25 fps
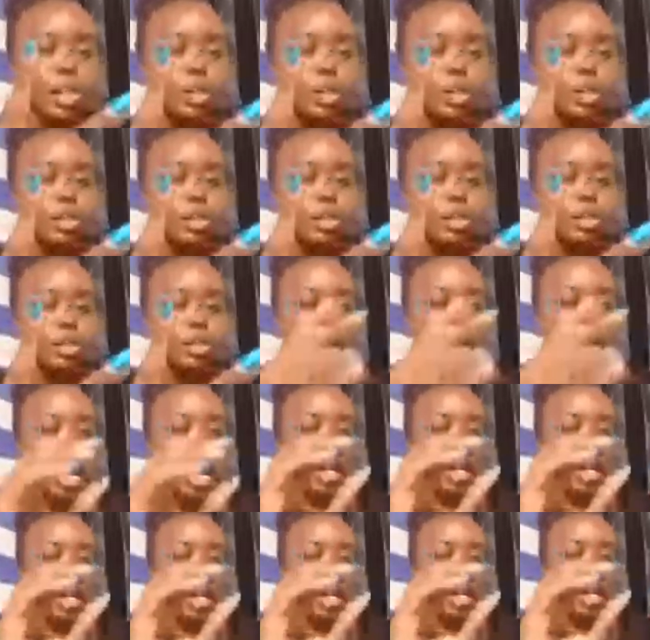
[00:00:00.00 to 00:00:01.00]
we sign it
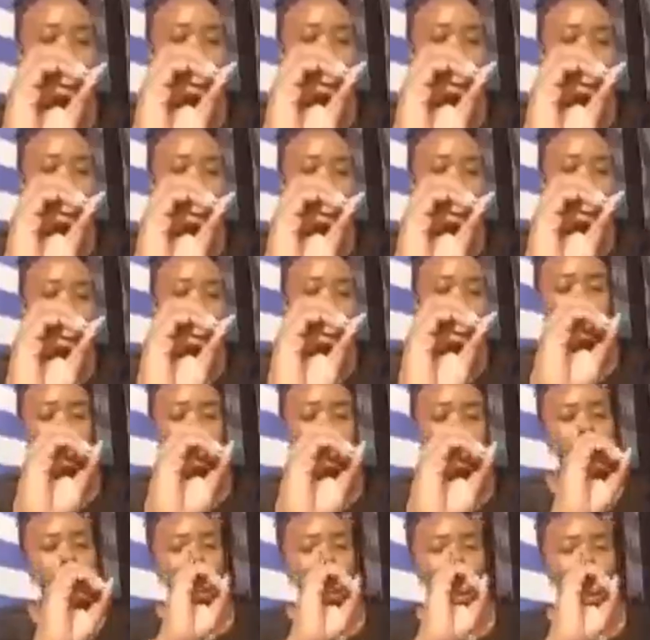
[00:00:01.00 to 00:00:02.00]
as and
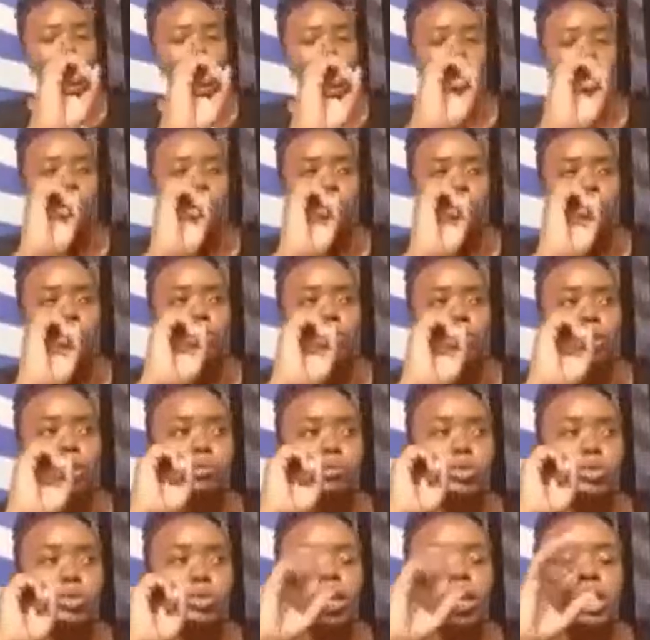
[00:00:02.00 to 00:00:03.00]
0.
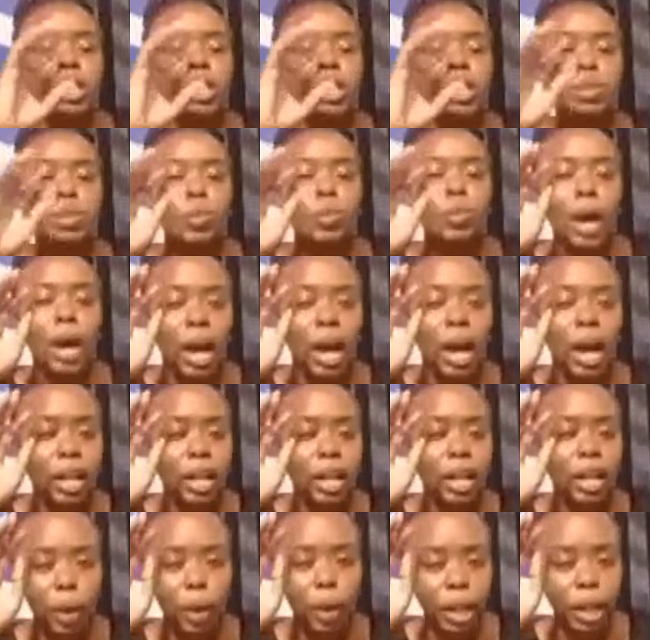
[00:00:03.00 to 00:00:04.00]
Now from
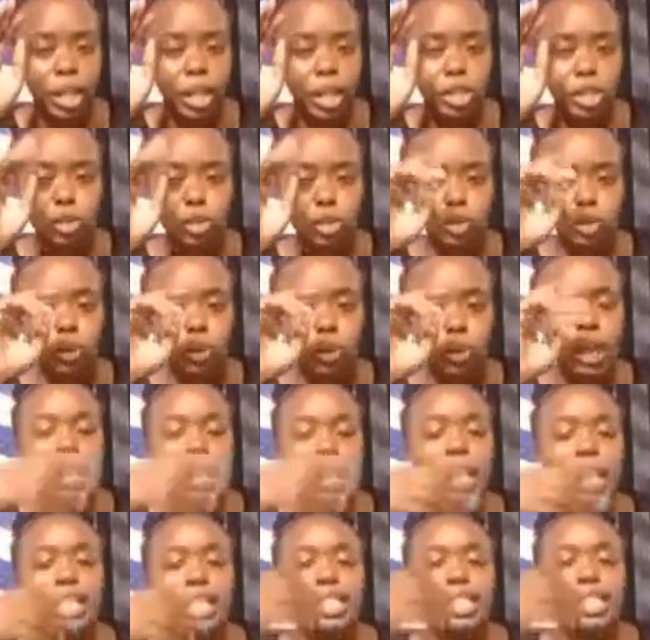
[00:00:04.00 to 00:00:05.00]
21 kwenda
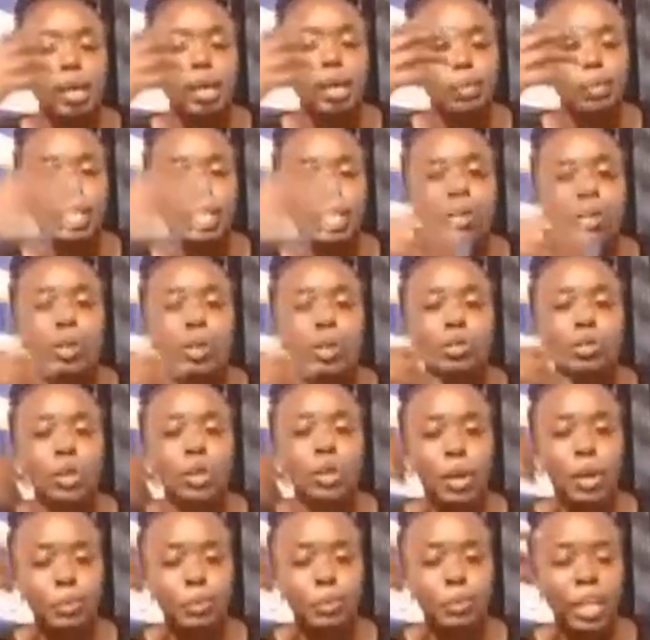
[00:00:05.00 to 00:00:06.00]
juu, it's a
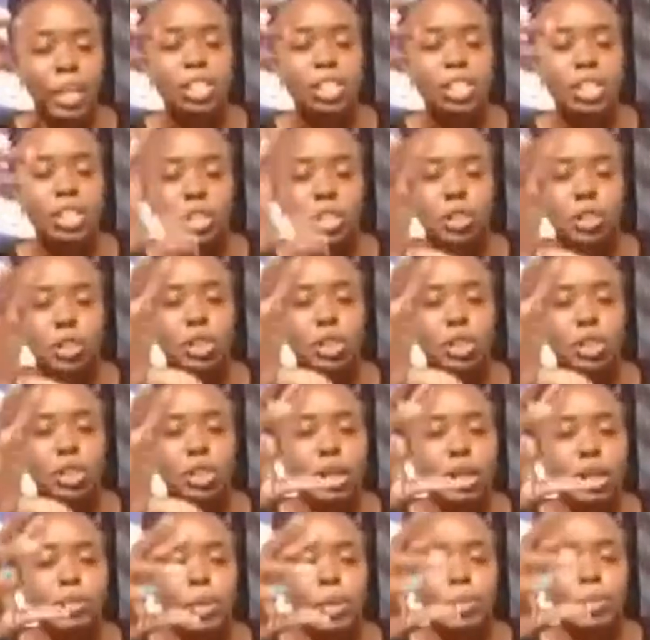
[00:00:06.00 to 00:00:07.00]
matter of
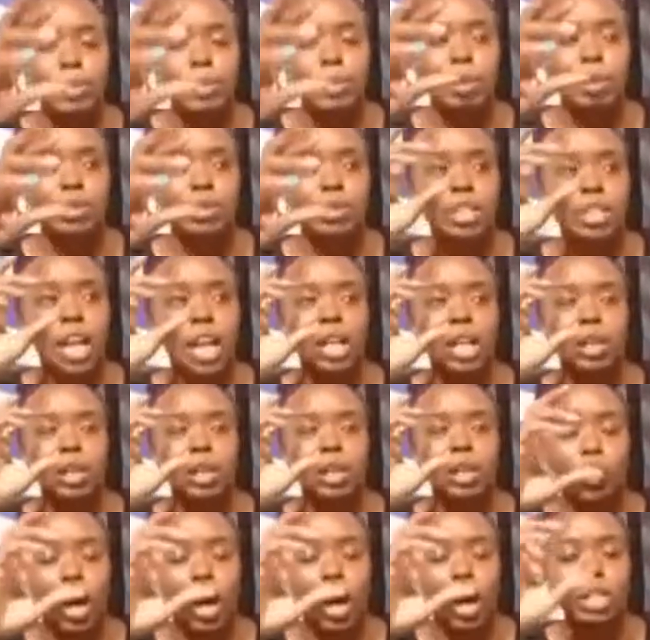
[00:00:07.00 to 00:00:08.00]
repetition. Remember
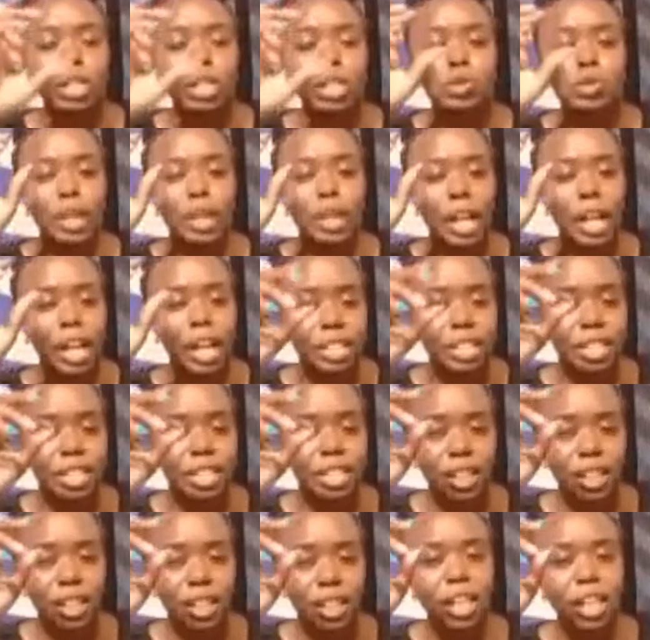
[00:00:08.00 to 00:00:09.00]
we've done 1
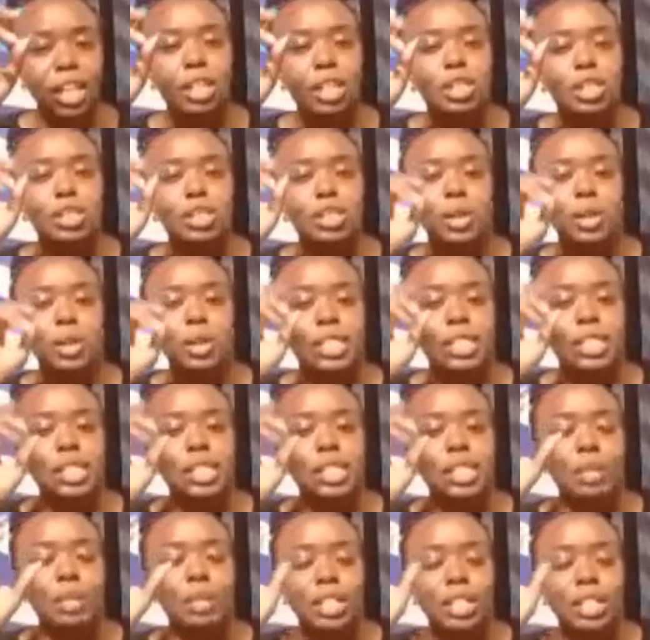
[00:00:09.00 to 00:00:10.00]
to 19.
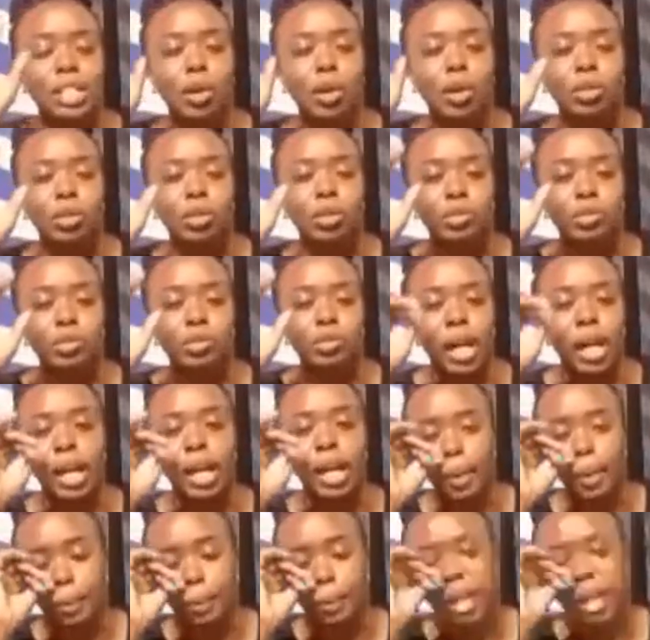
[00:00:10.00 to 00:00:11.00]
So it's a matter
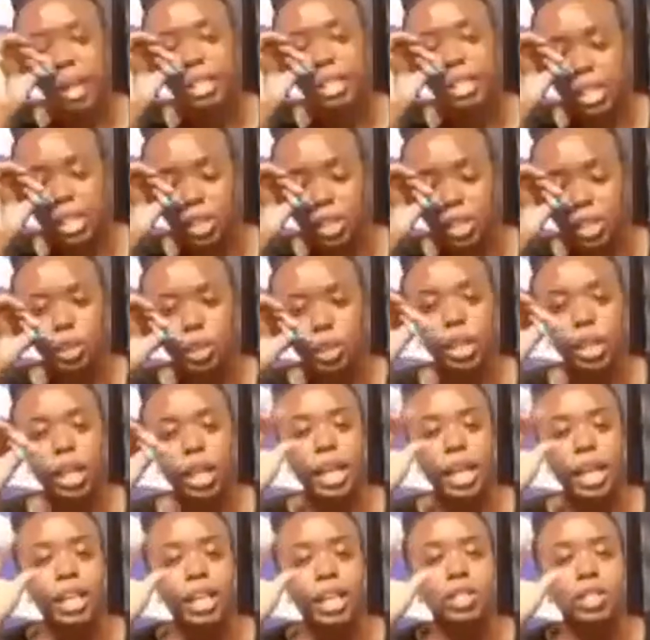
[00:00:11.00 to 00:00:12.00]
of
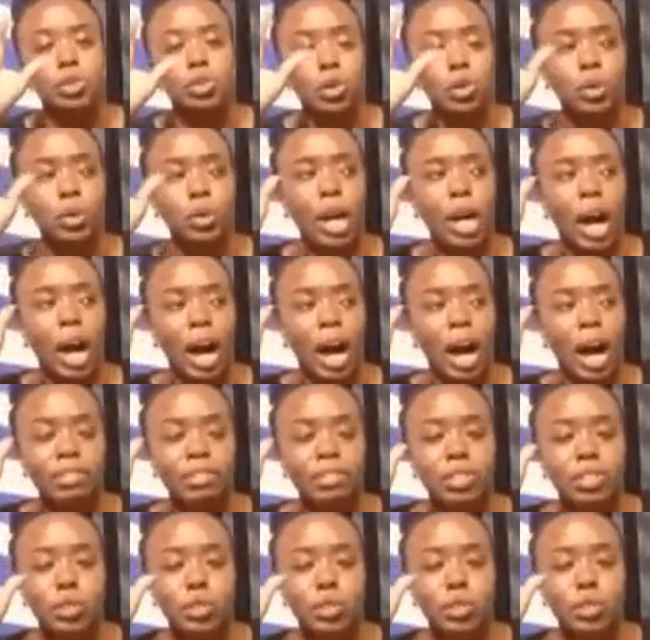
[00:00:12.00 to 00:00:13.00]
repetition. So
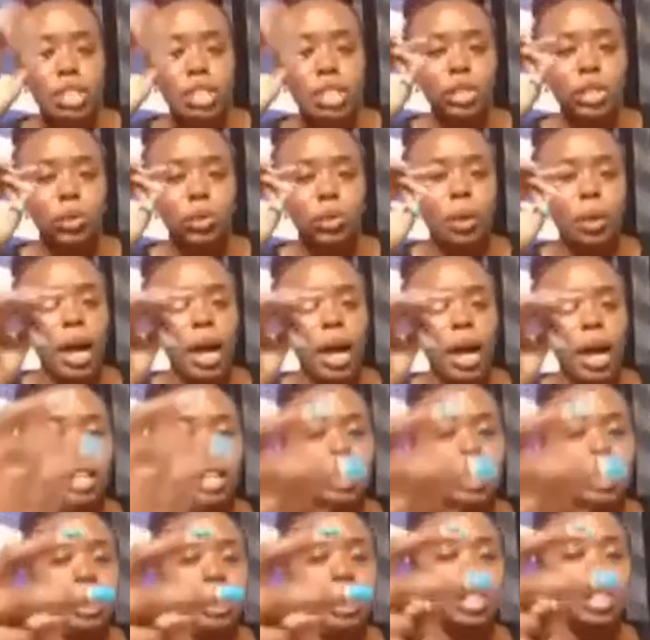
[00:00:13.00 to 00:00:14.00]
we have
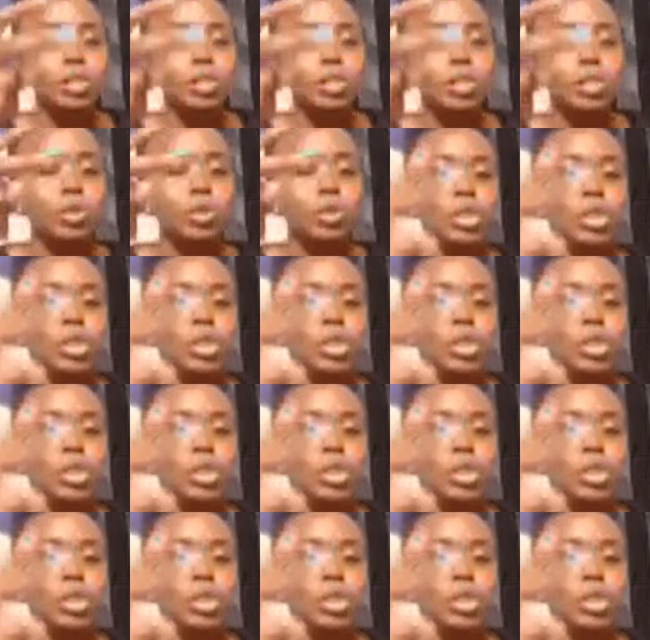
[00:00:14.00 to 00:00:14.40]
21.